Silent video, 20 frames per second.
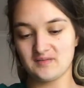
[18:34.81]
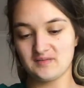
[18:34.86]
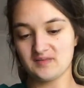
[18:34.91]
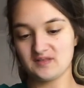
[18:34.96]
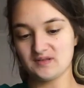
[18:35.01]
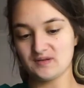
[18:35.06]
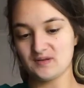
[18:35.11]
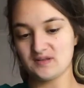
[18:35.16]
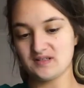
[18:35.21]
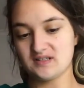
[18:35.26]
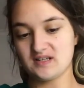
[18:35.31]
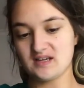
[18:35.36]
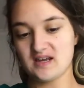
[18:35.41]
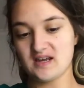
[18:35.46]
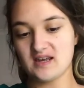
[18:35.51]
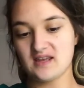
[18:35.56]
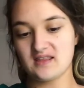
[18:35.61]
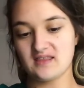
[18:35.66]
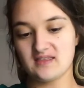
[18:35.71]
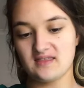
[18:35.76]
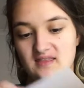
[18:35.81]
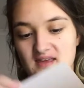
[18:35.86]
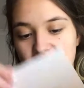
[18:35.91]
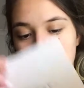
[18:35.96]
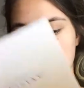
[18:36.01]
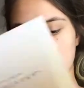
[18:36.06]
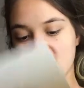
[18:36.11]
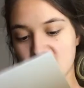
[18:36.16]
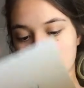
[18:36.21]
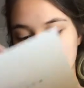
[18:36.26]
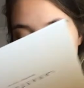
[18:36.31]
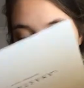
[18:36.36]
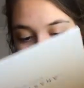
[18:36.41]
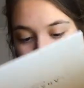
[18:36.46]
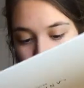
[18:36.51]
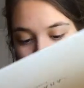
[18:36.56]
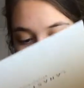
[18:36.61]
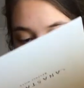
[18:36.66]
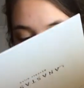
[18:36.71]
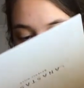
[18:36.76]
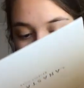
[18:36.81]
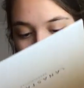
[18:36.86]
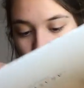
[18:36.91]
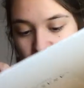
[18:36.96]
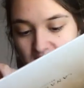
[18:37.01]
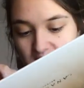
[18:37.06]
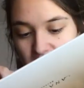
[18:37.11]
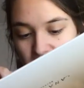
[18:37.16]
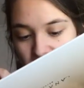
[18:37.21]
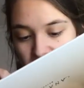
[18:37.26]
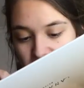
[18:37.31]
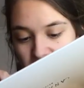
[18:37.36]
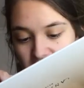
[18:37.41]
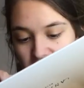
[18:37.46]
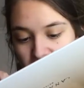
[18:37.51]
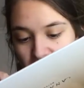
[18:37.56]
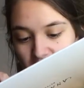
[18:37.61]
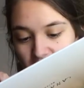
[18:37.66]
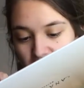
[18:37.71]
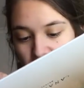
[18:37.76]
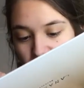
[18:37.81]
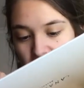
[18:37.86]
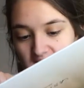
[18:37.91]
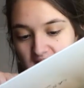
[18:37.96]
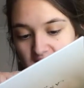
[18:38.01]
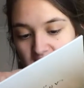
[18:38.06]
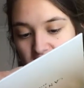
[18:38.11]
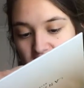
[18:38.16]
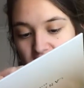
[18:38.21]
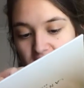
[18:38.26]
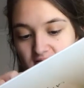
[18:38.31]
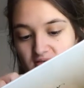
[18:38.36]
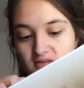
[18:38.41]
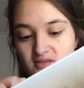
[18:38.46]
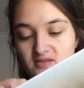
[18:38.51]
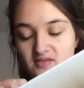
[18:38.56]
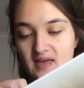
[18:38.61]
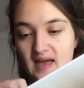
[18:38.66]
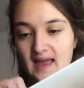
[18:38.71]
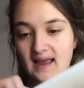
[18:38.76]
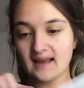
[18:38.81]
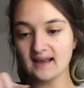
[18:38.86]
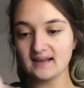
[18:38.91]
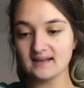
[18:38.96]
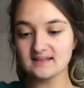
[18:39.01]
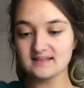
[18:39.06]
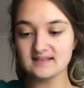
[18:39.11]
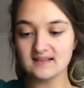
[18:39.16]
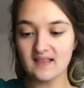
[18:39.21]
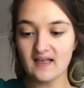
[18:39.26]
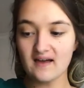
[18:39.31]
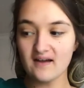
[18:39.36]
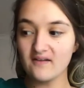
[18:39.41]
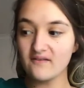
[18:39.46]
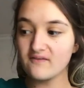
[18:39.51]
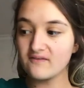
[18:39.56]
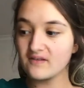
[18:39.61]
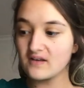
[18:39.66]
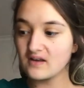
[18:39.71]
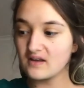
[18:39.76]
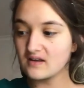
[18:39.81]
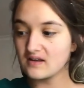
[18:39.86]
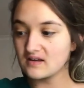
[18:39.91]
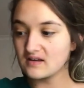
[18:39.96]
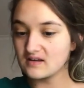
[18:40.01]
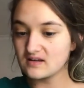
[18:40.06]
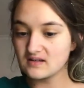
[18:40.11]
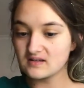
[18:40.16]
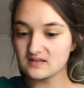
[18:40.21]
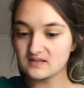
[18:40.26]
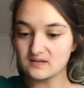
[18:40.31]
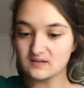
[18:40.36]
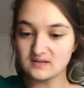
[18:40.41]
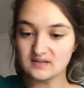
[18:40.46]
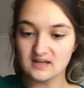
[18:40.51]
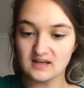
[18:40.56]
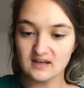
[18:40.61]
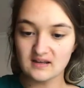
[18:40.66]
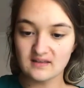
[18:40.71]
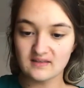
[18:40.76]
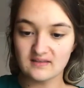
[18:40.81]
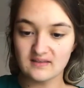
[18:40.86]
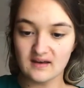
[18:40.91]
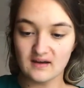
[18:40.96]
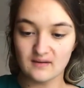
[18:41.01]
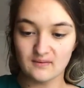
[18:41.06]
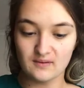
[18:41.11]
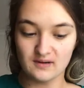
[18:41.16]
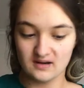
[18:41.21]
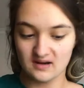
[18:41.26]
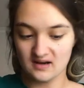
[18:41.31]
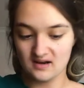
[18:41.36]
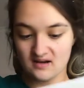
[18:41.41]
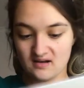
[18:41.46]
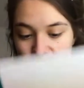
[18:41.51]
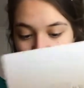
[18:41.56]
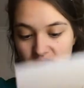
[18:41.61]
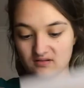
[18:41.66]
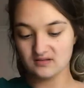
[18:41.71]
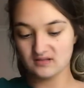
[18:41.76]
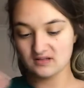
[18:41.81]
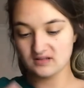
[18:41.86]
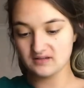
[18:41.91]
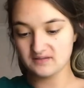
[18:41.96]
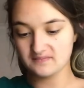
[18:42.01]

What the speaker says: So I'll take that out. Please don't break my nail. Thanks, love. So I'll take that one out.